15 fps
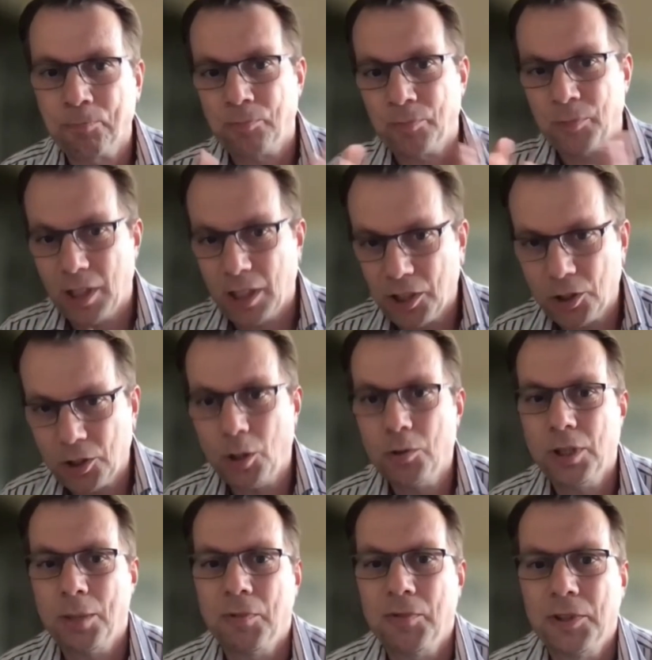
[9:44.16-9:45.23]
and show
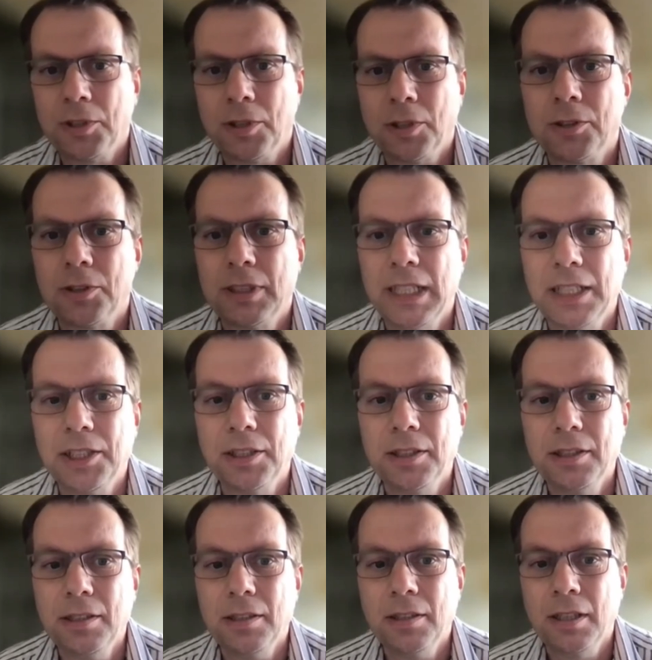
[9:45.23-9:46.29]
some of those
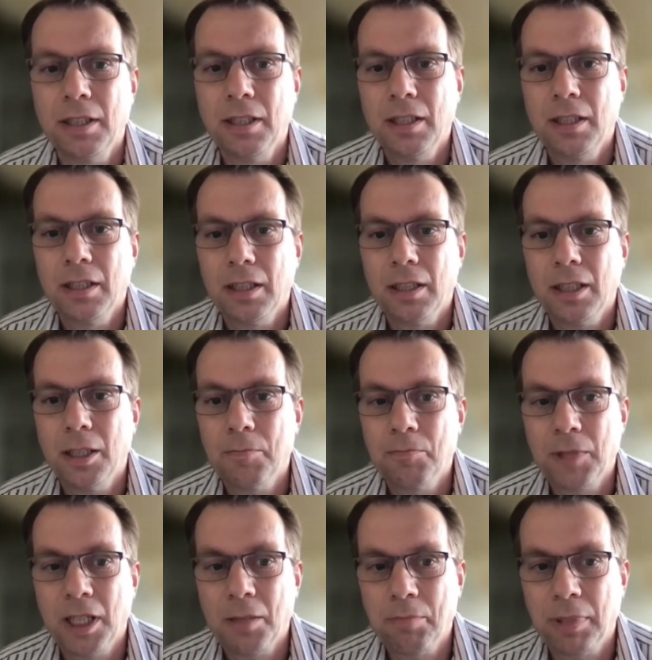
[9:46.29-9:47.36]
contradictions, um,
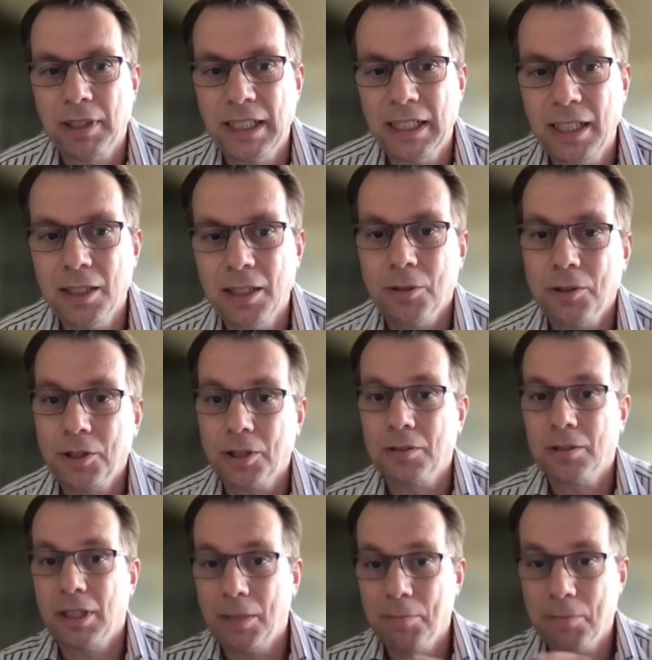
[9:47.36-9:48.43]
uh, particularly also
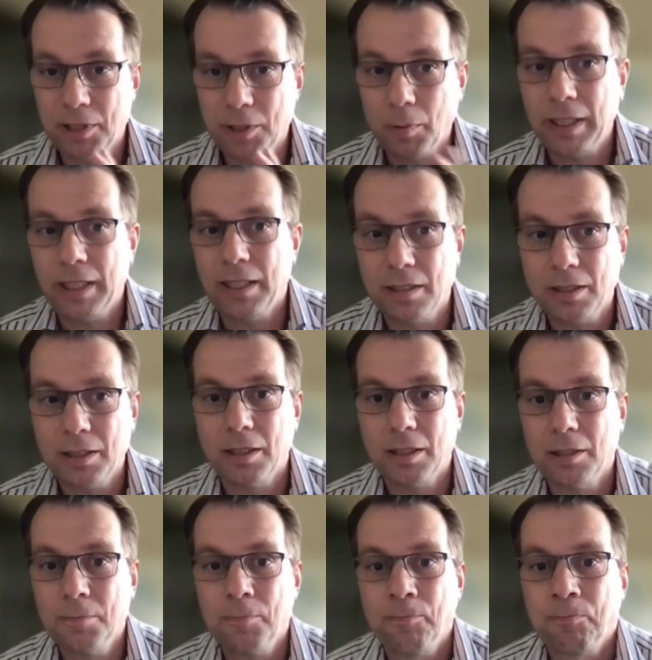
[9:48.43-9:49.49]
in between, you
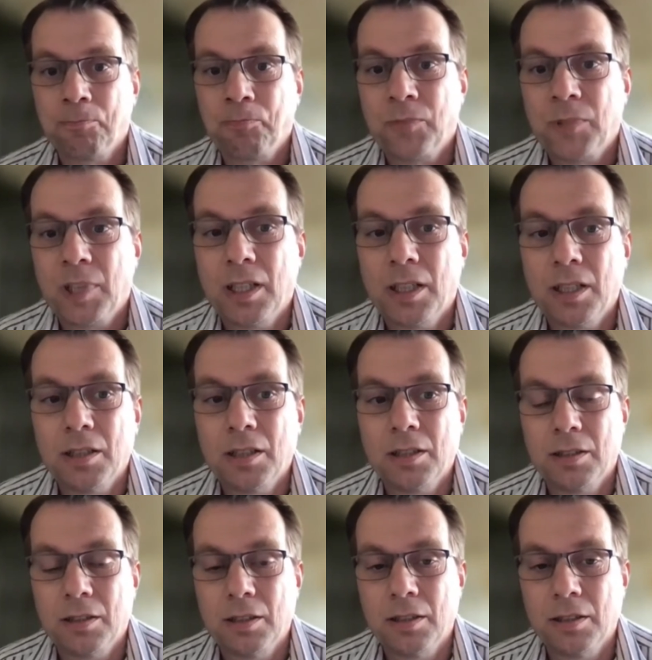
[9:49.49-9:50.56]
know, Uh,
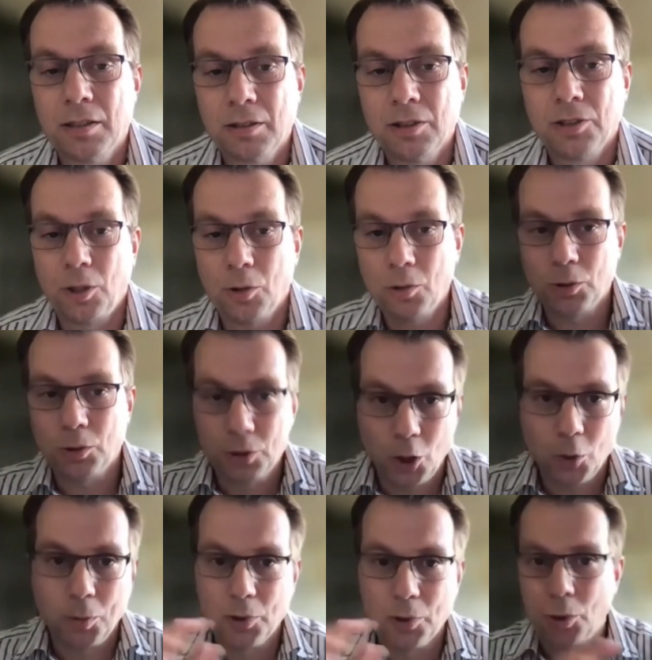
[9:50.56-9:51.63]
the, the so-called
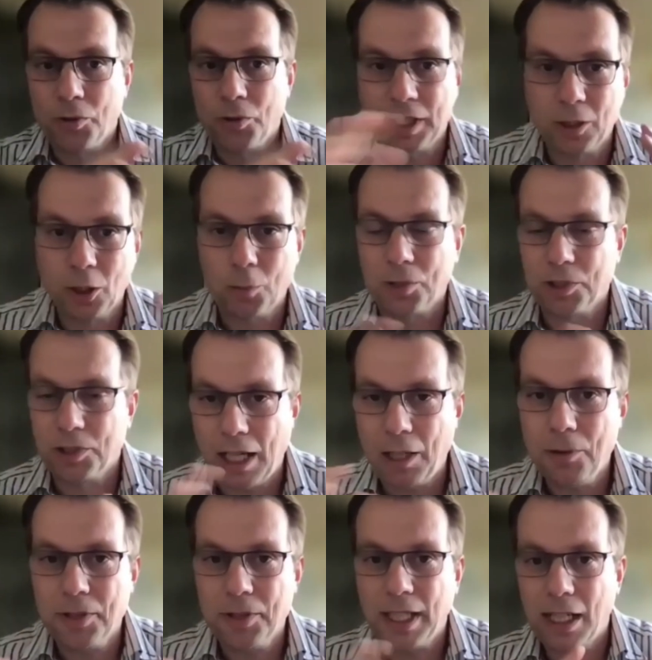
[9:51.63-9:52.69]
global north and global
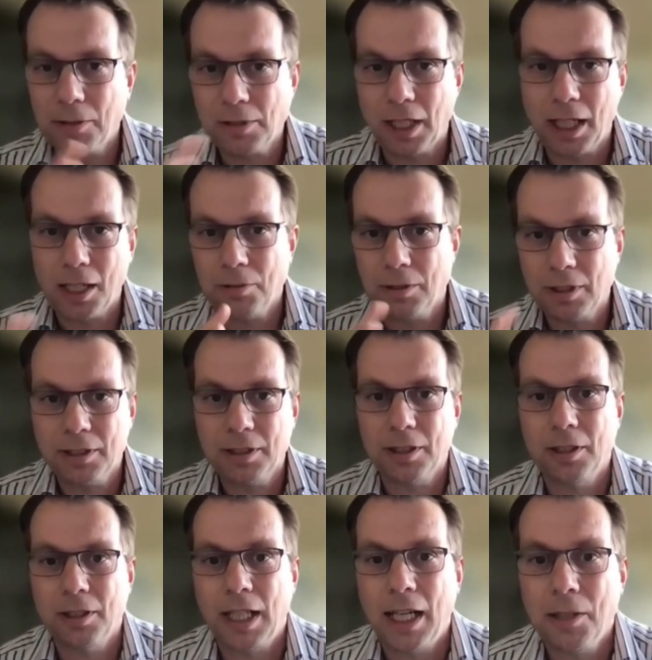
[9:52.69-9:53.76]
south, and how, how you know
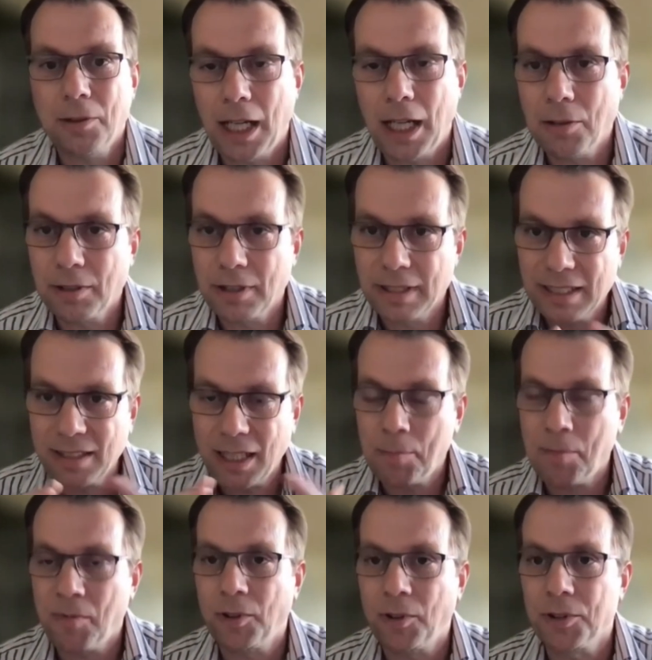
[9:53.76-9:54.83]
how, how this type
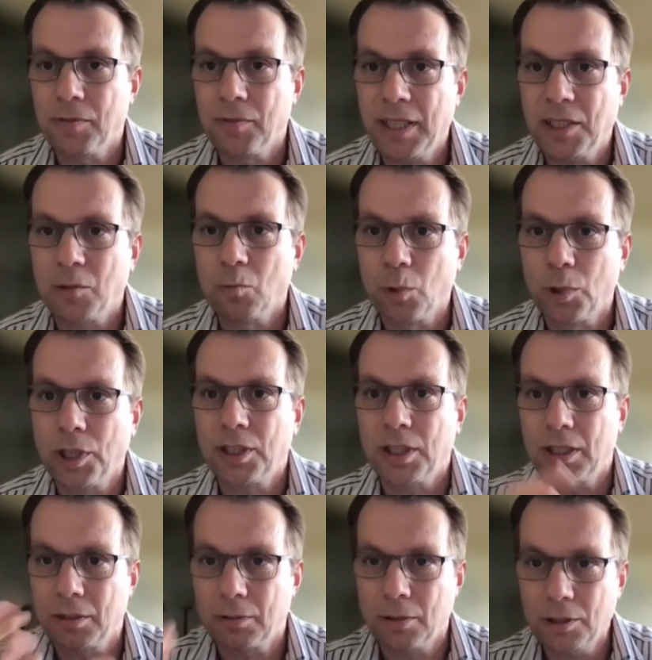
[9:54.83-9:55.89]
of conservation works
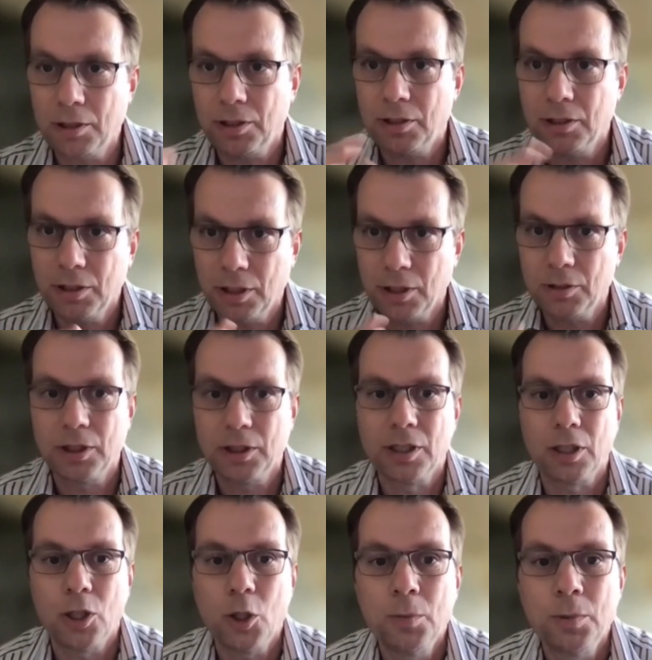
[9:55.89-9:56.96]
across you know the
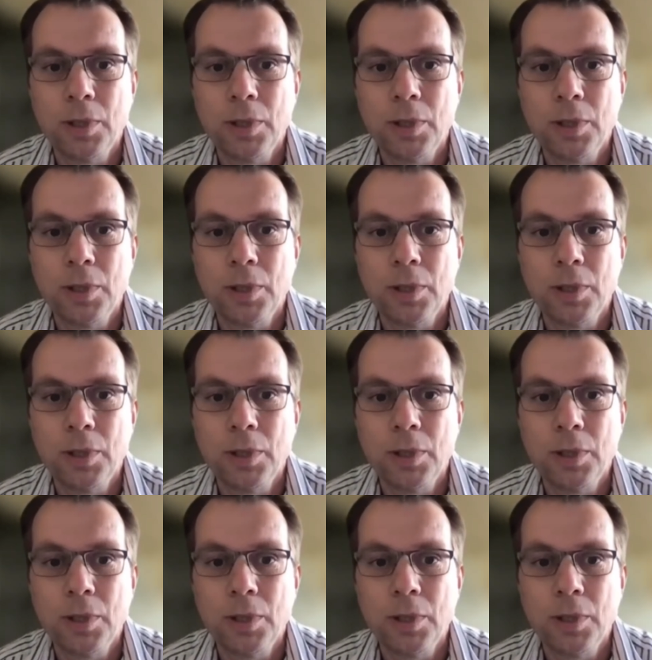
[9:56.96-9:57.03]
globe,